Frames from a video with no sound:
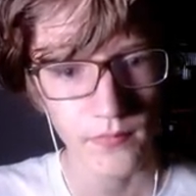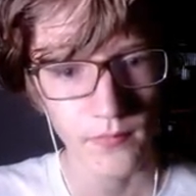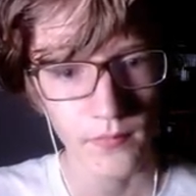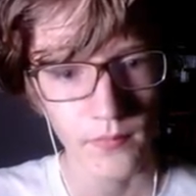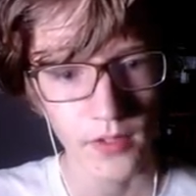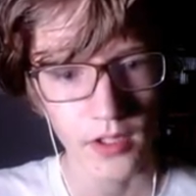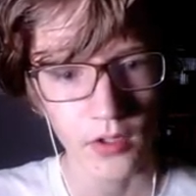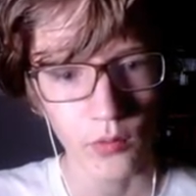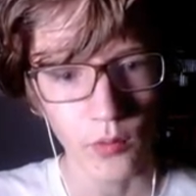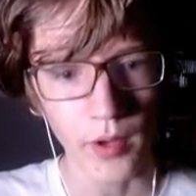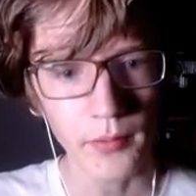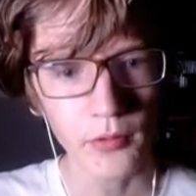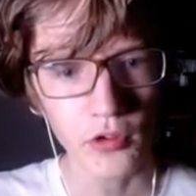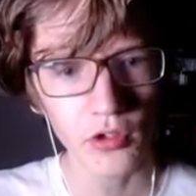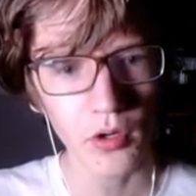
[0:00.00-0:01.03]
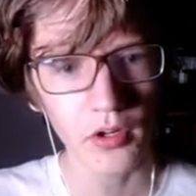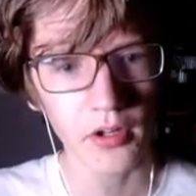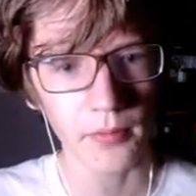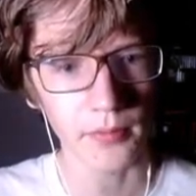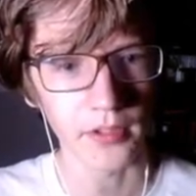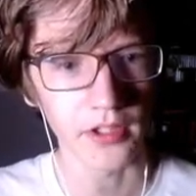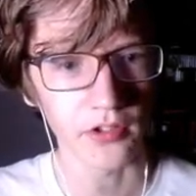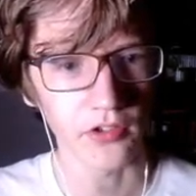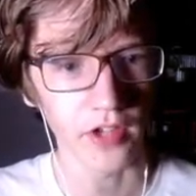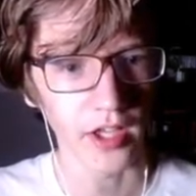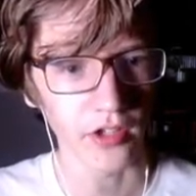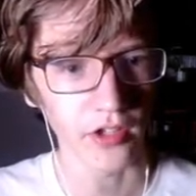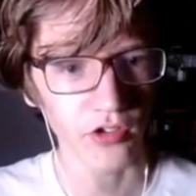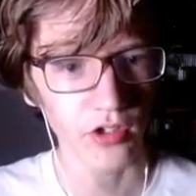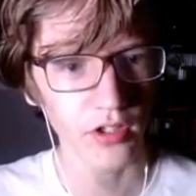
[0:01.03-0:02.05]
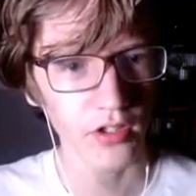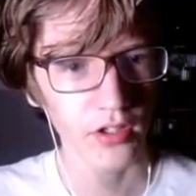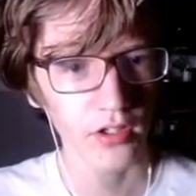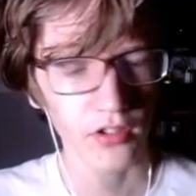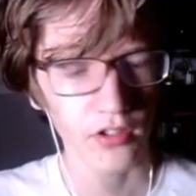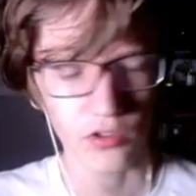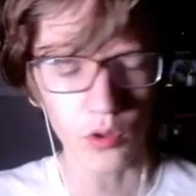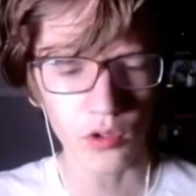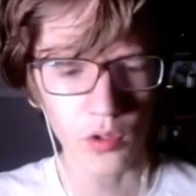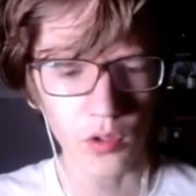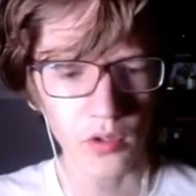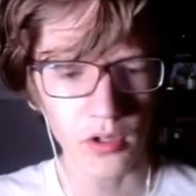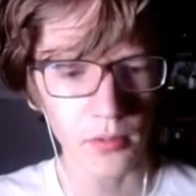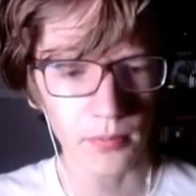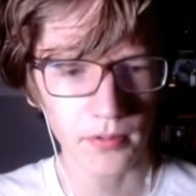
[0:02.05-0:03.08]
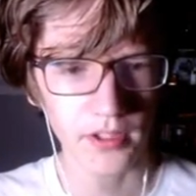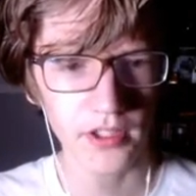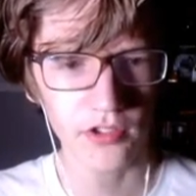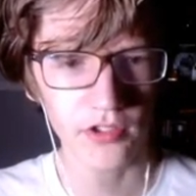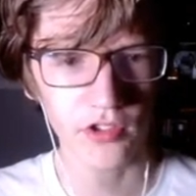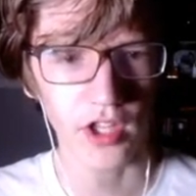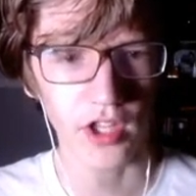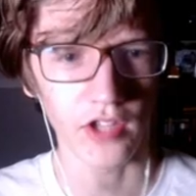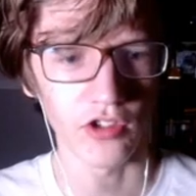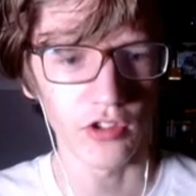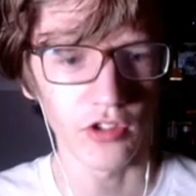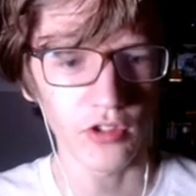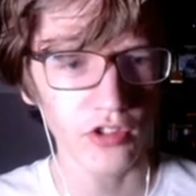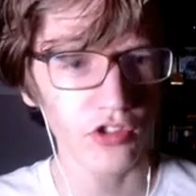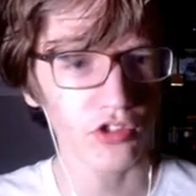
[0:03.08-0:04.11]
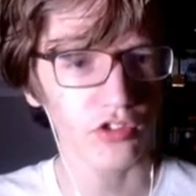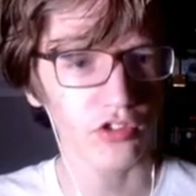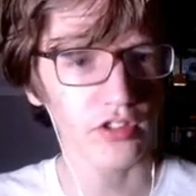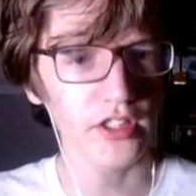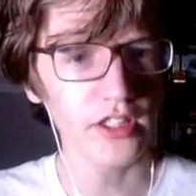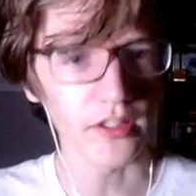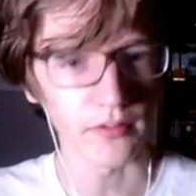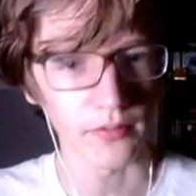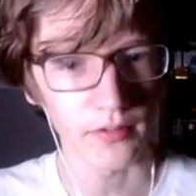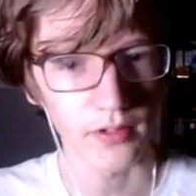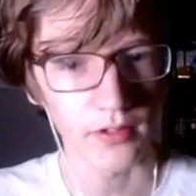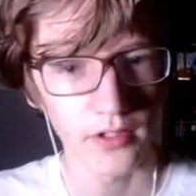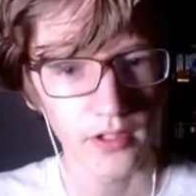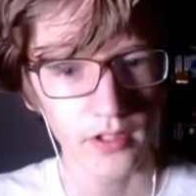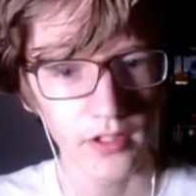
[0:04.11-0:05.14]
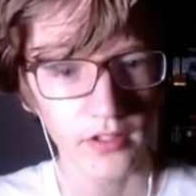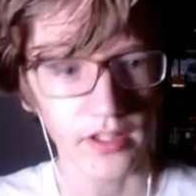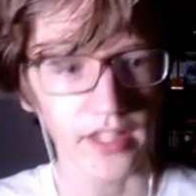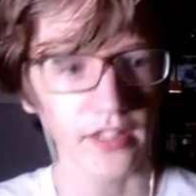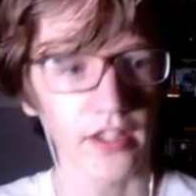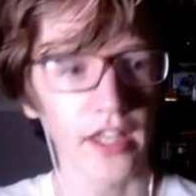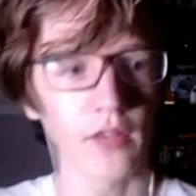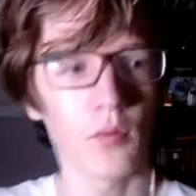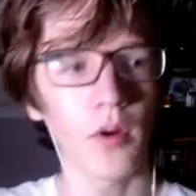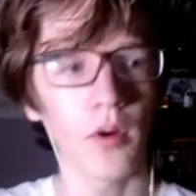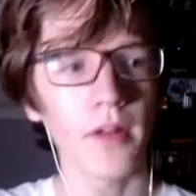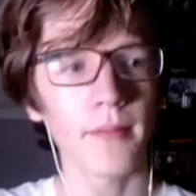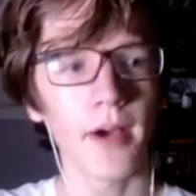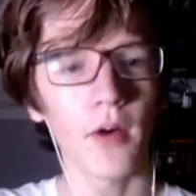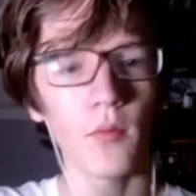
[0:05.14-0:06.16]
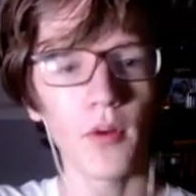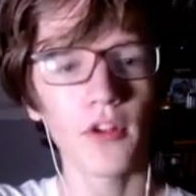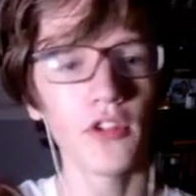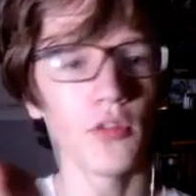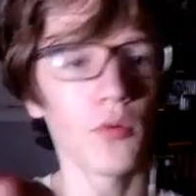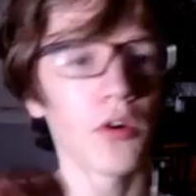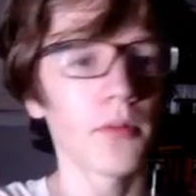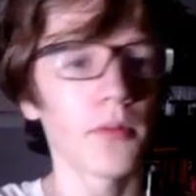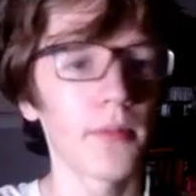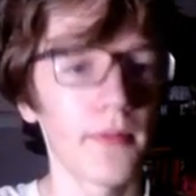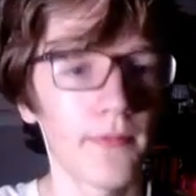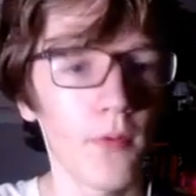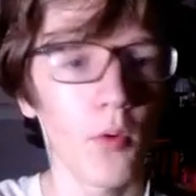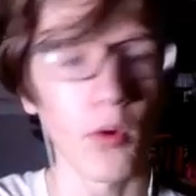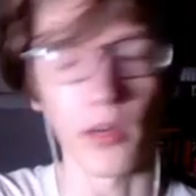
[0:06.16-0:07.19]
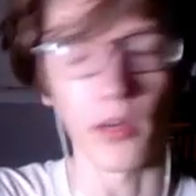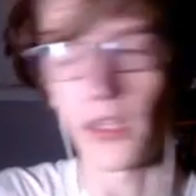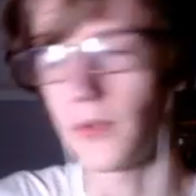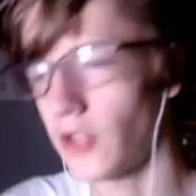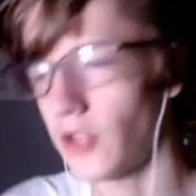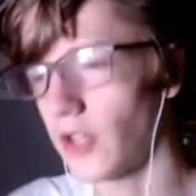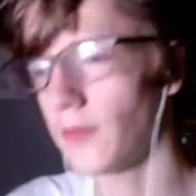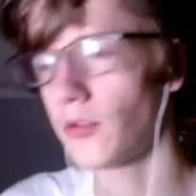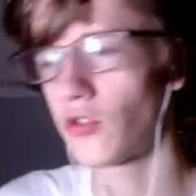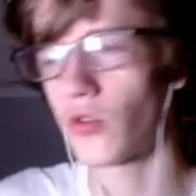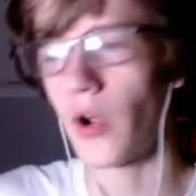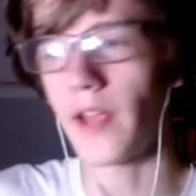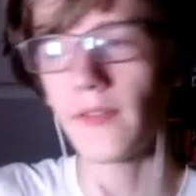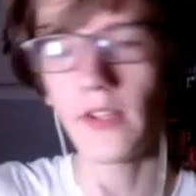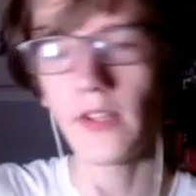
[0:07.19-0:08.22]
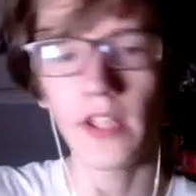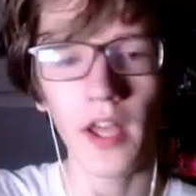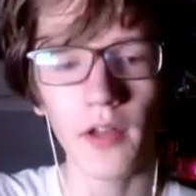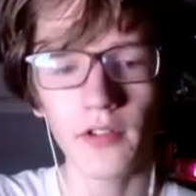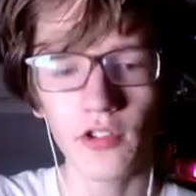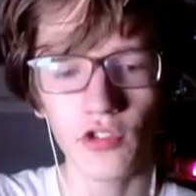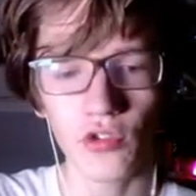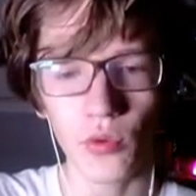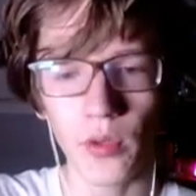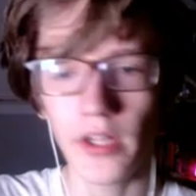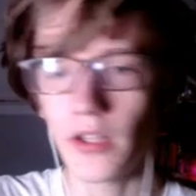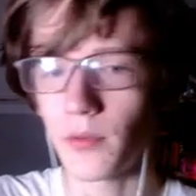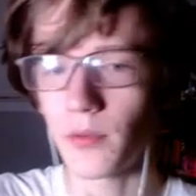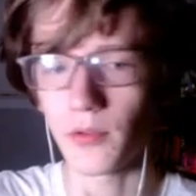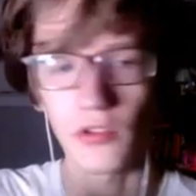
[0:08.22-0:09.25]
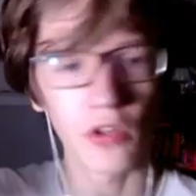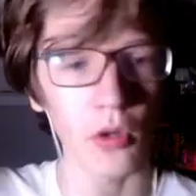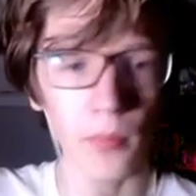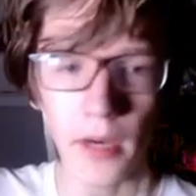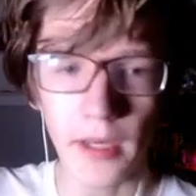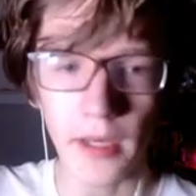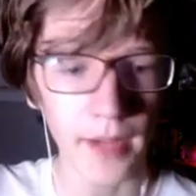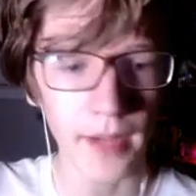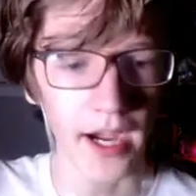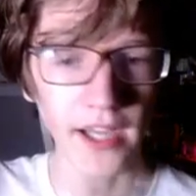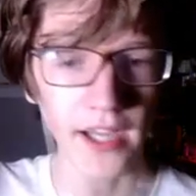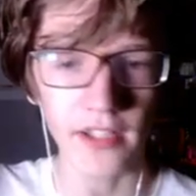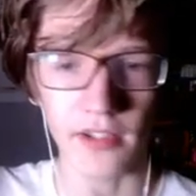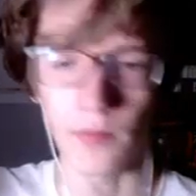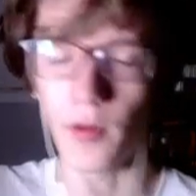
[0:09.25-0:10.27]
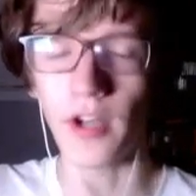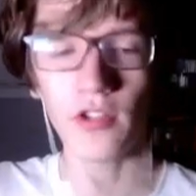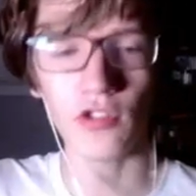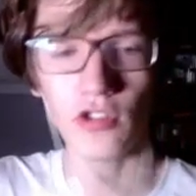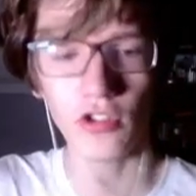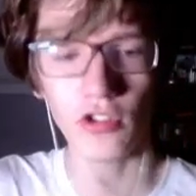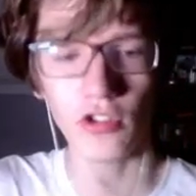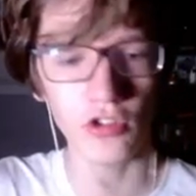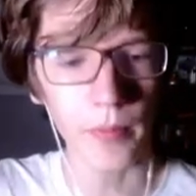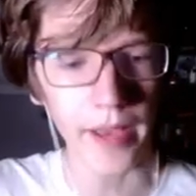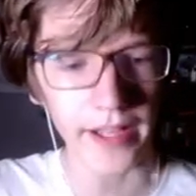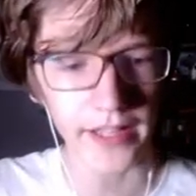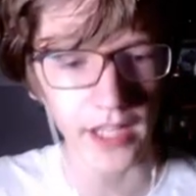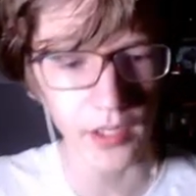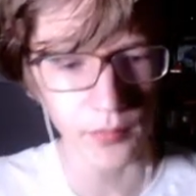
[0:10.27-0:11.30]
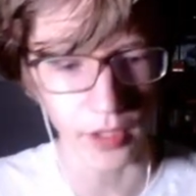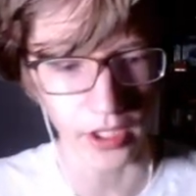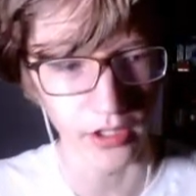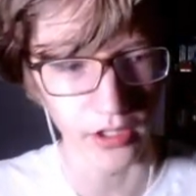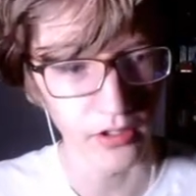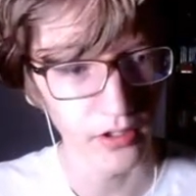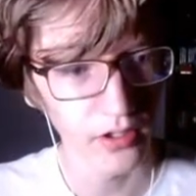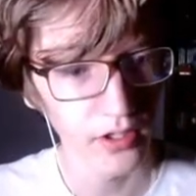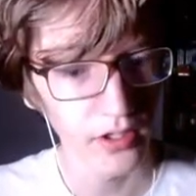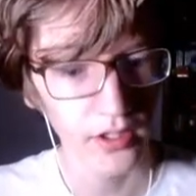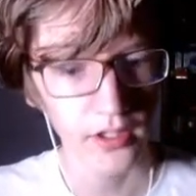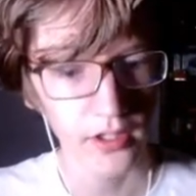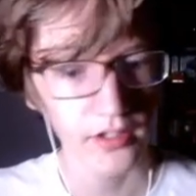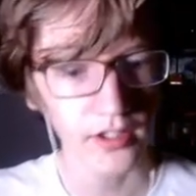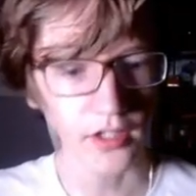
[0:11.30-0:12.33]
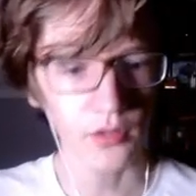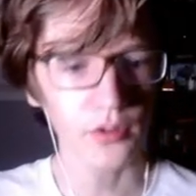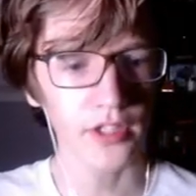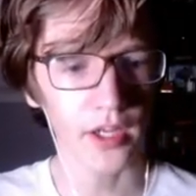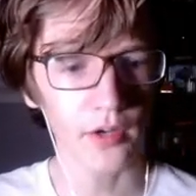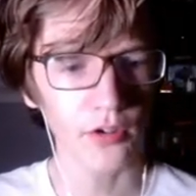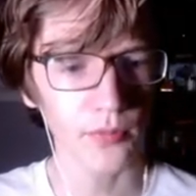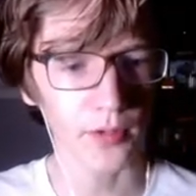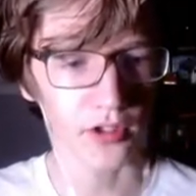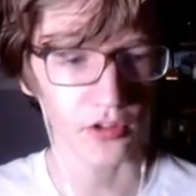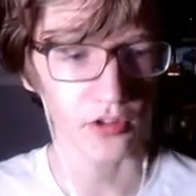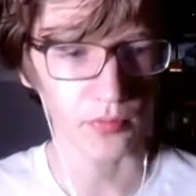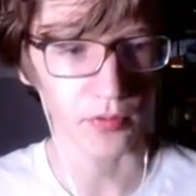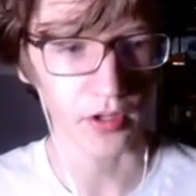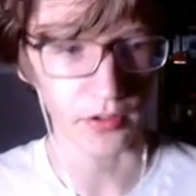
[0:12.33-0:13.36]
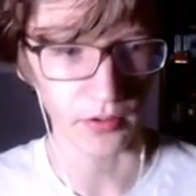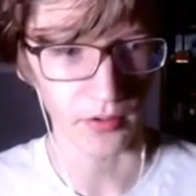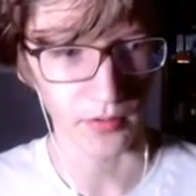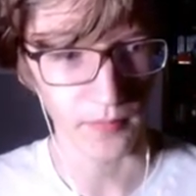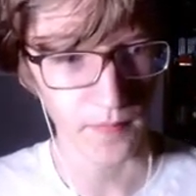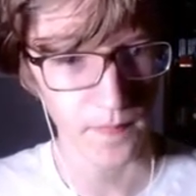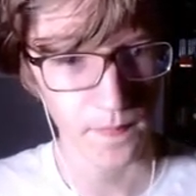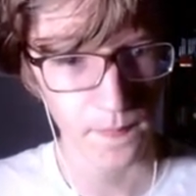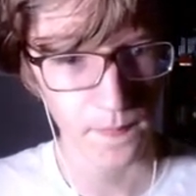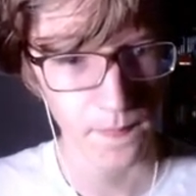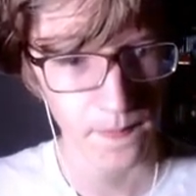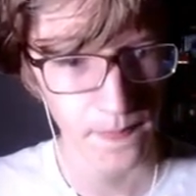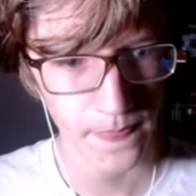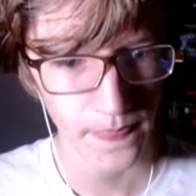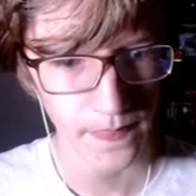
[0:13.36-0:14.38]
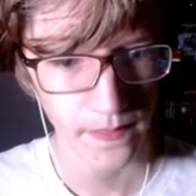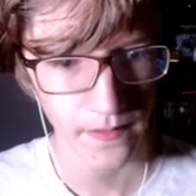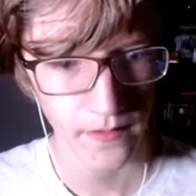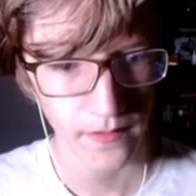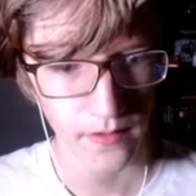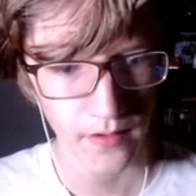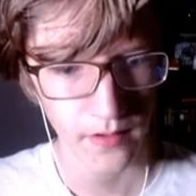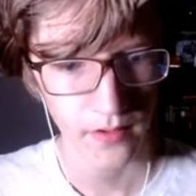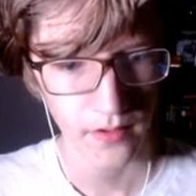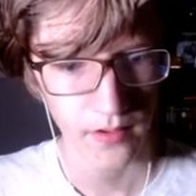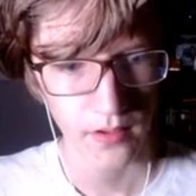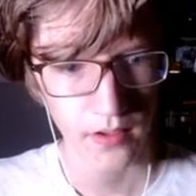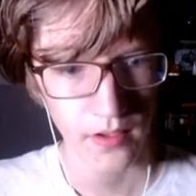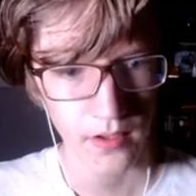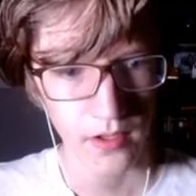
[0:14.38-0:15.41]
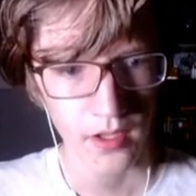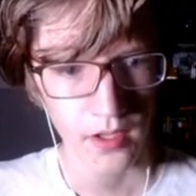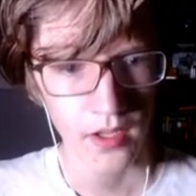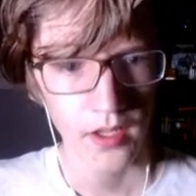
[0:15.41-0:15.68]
Yeah. Why would you go to the police station? You are. Don't go to the police station. You could just leave. Like like what about where you were before? He was he was driving down the street. There was nobody behind him. Why don't you just go back that way? He's a cop too. Yeah, who cares about your brother? Well, it's a good thing we found each other.